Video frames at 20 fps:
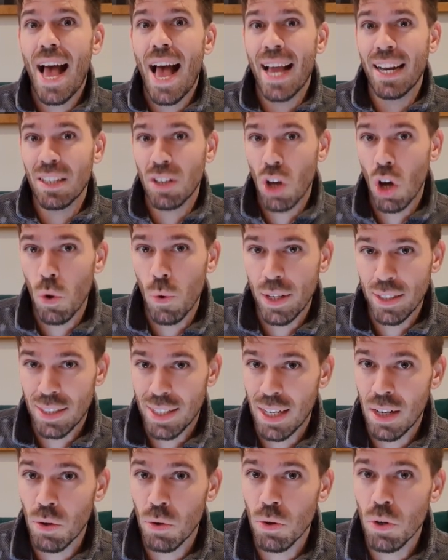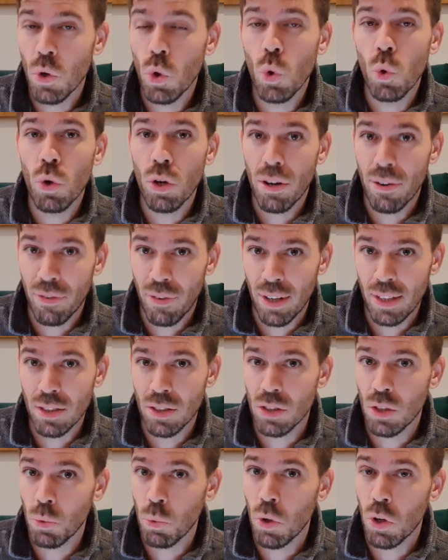and go and tell all your
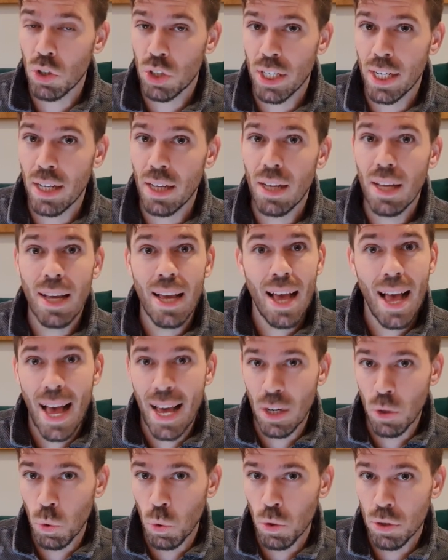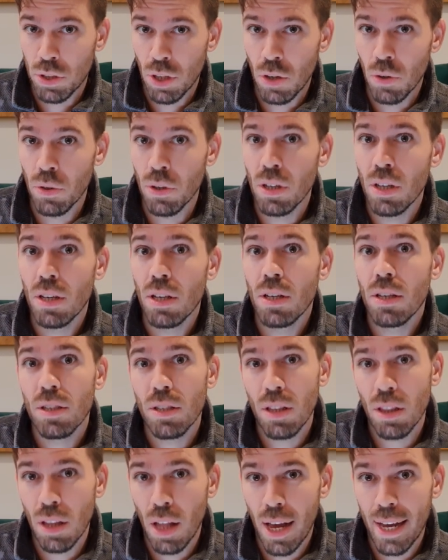friends to watch it and also
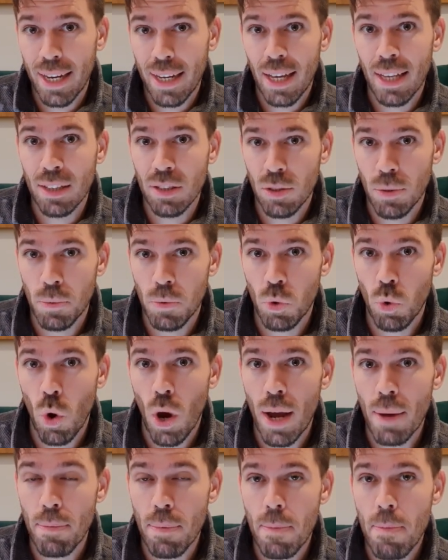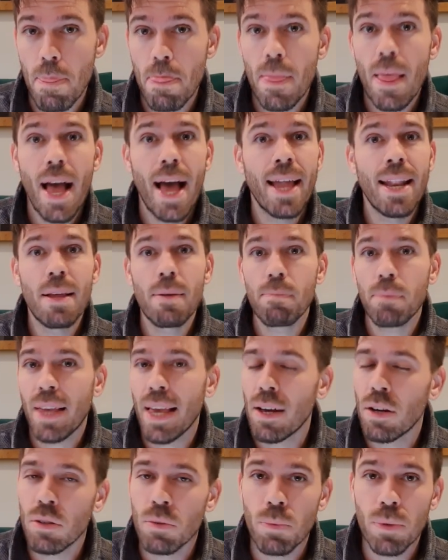like and subscribe. And then
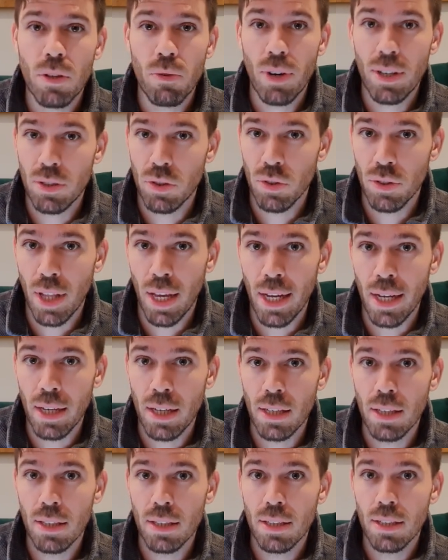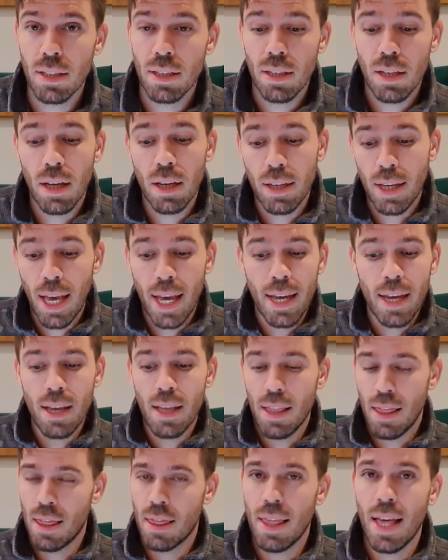get on with the rest of your day.
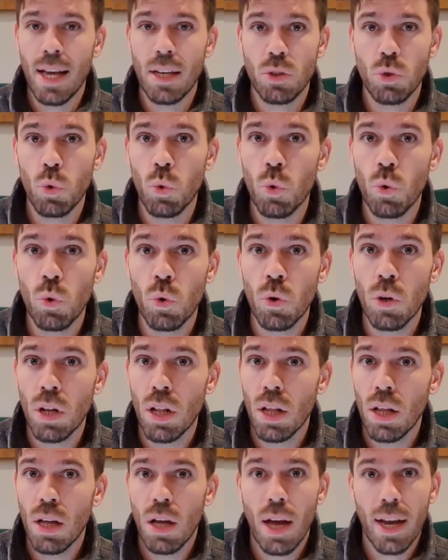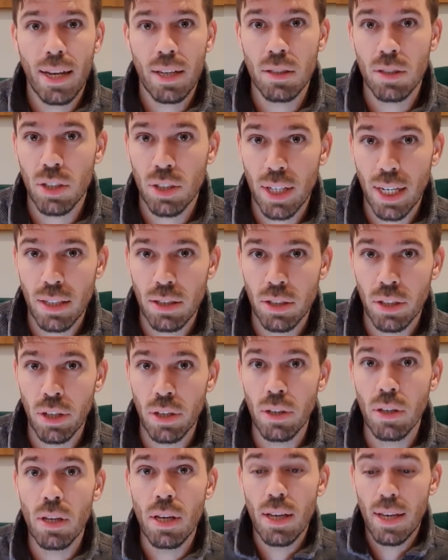Okay, that's all I can suggest to
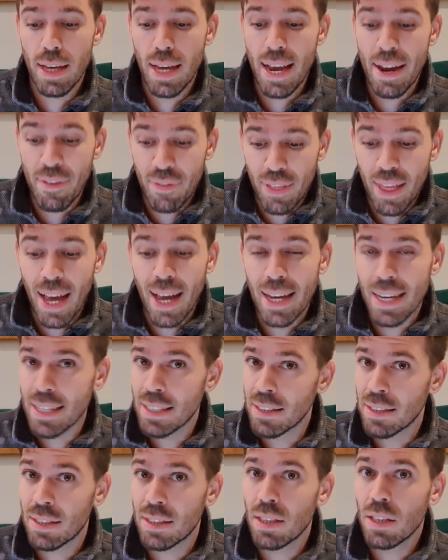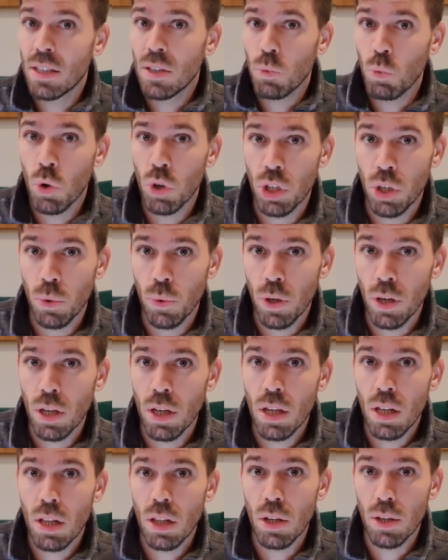you if that is what you
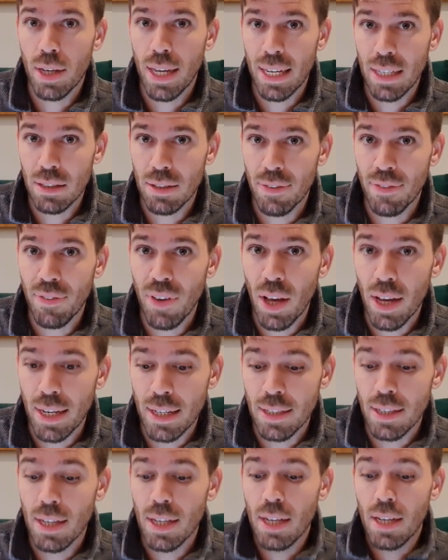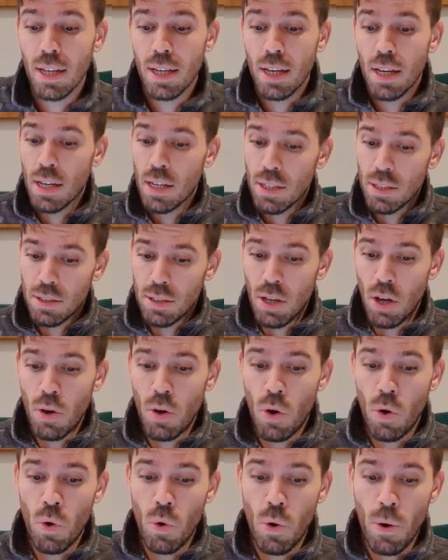are looking to find.
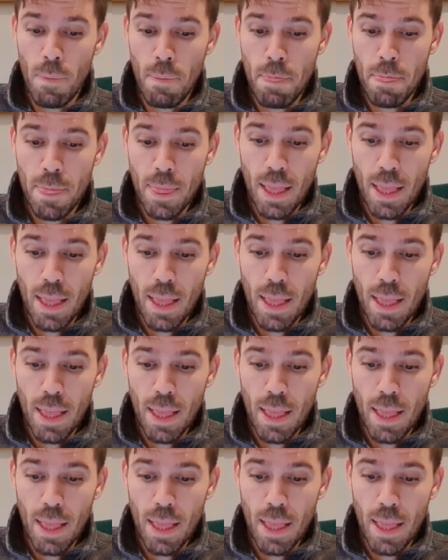So,